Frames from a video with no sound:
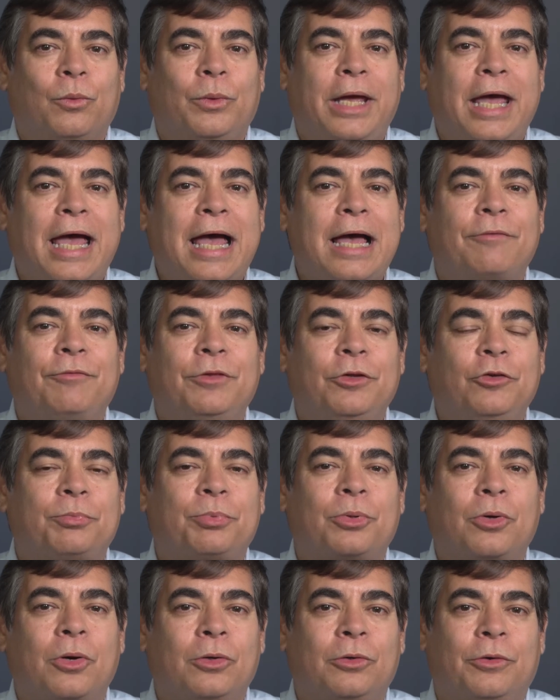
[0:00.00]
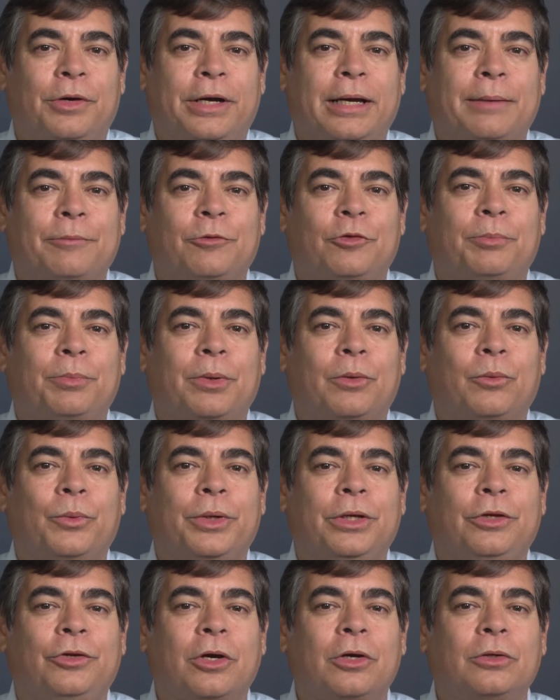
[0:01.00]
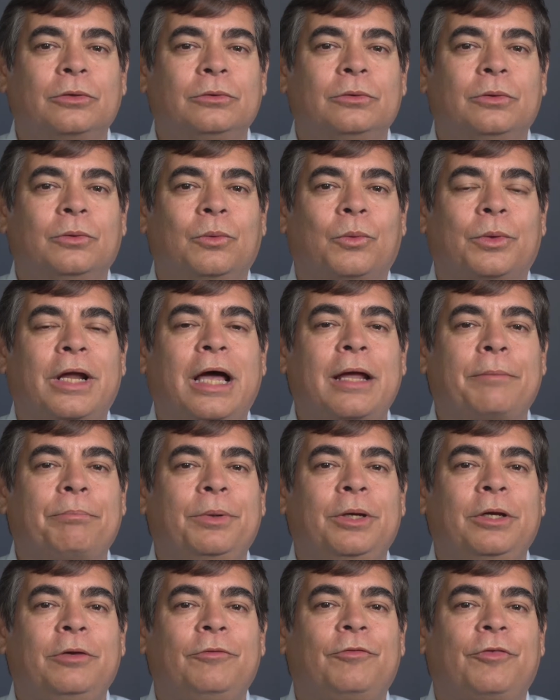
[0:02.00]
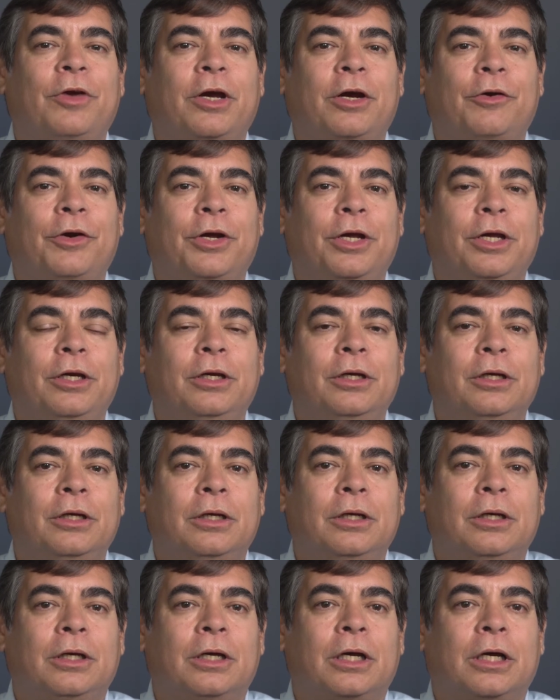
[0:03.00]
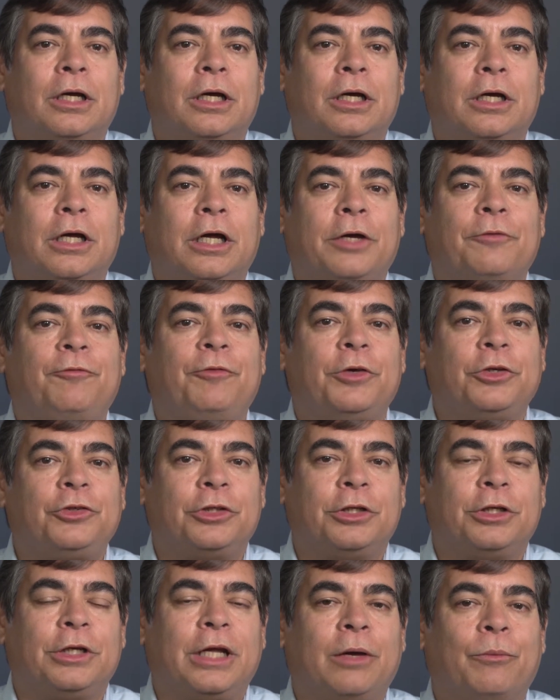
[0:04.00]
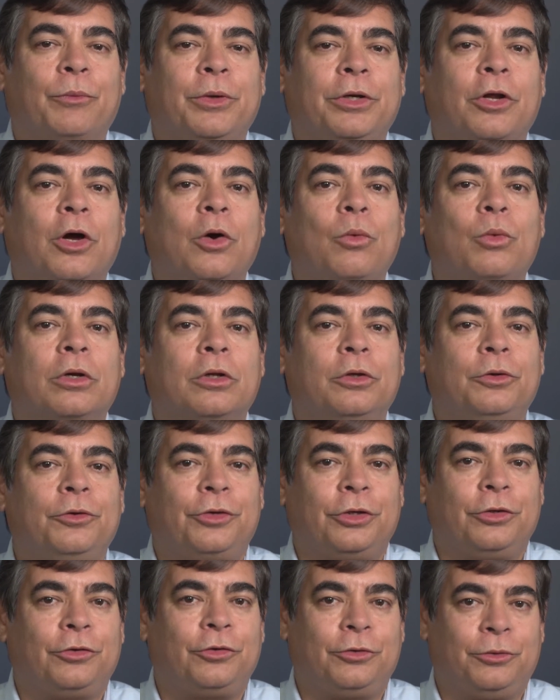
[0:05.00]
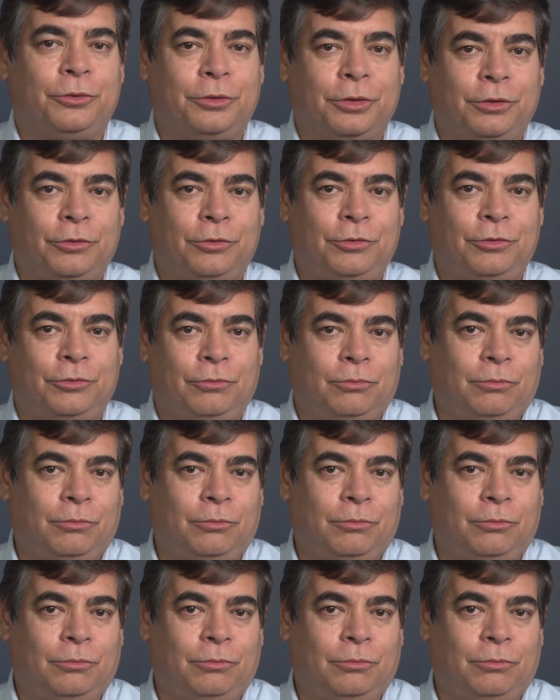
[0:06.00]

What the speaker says: we have these programs, but we're not being very efficient, and we know we're losing students.